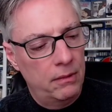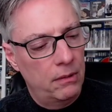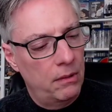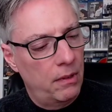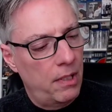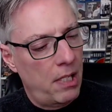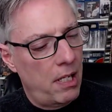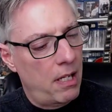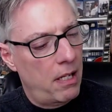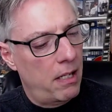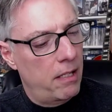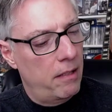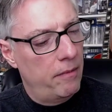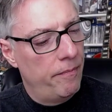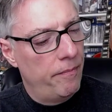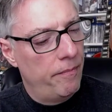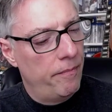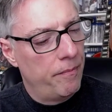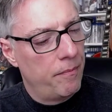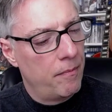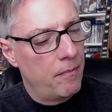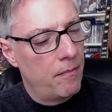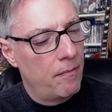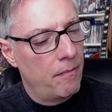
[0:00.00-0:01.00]
okay?
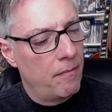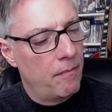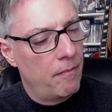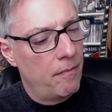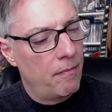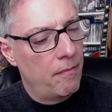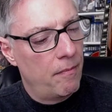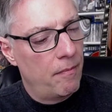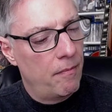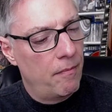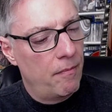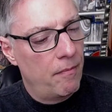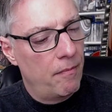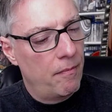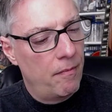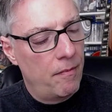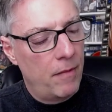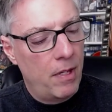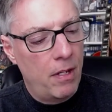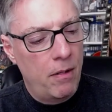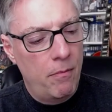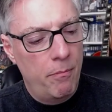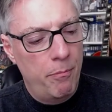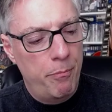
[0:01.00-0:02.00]

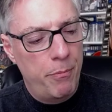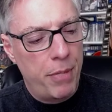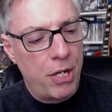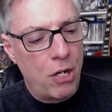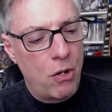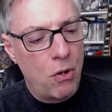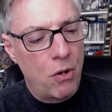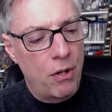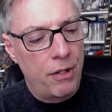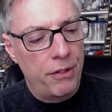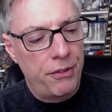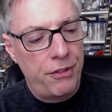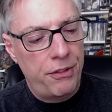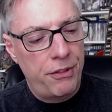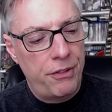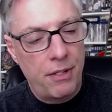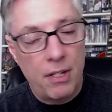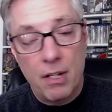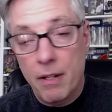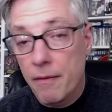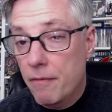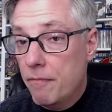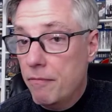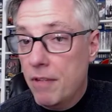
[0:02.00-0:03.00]
Because
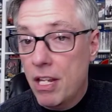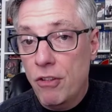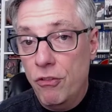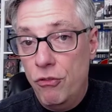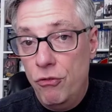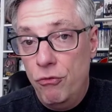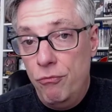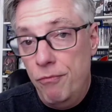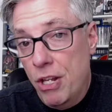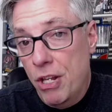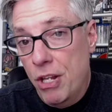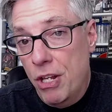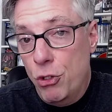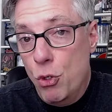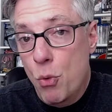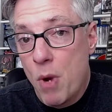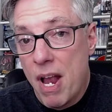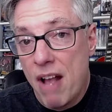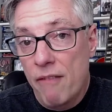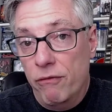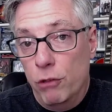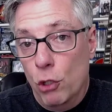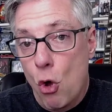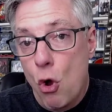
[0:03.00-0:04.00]
uh, they they do
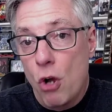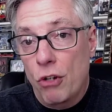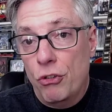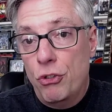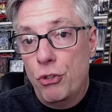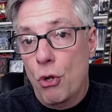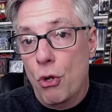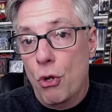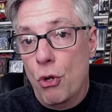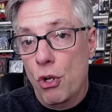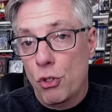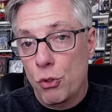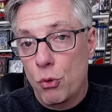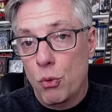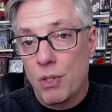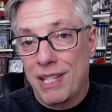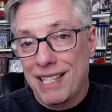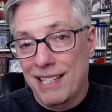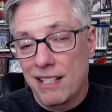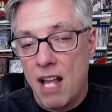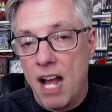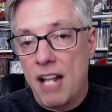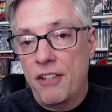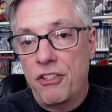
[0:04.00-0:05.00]
have long songs with
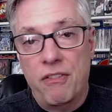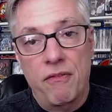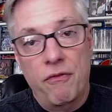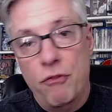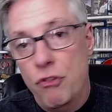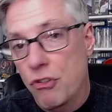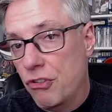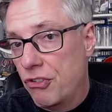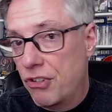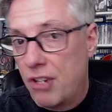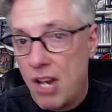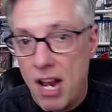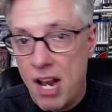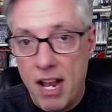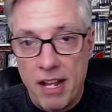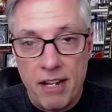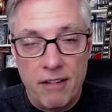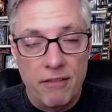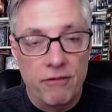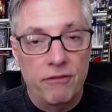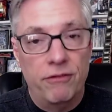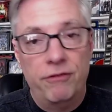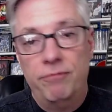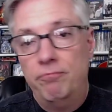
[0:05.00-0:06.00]
lots of just
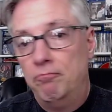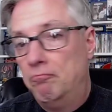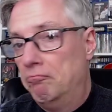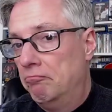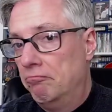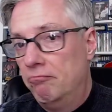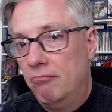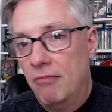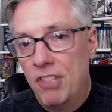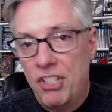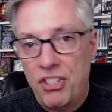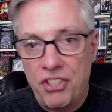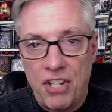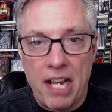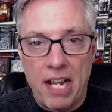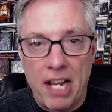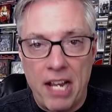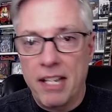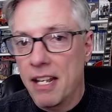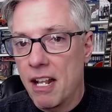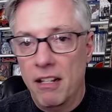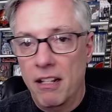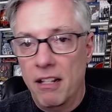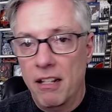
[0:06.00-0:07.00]
kind of
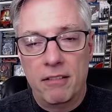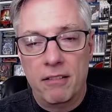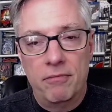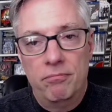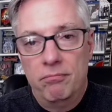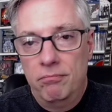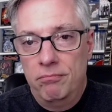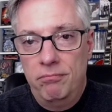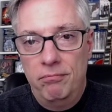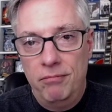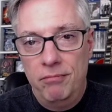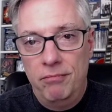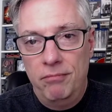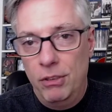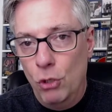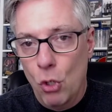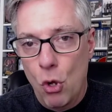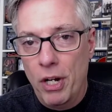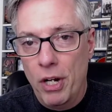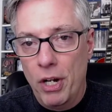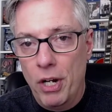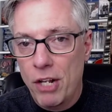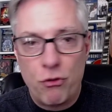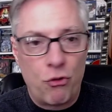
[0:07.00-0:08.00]
psychedelic
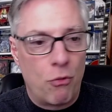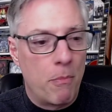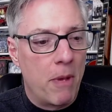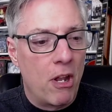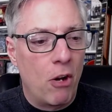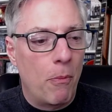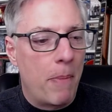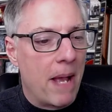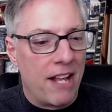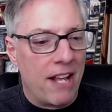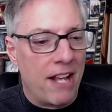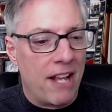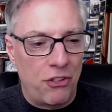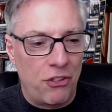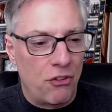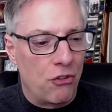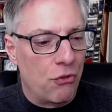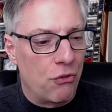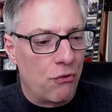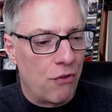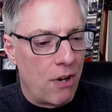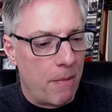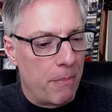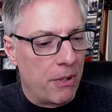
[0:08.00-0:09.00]
long instrumental
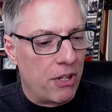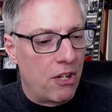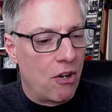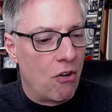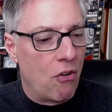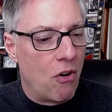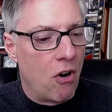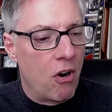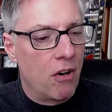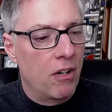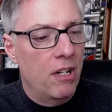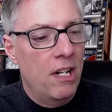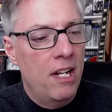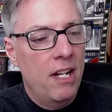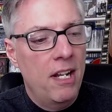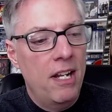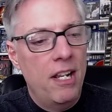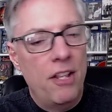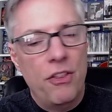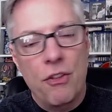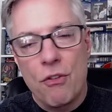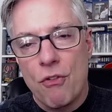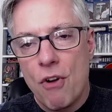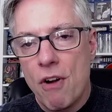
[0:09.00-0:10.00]
passages, right? But there are
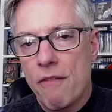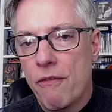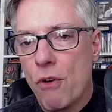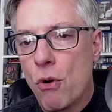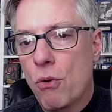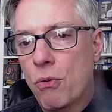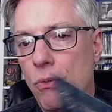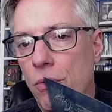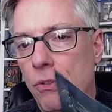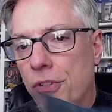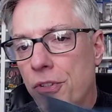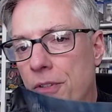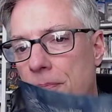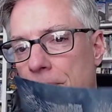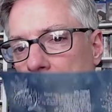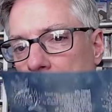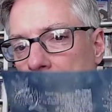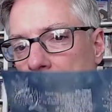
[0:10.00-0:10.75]
there are vocals,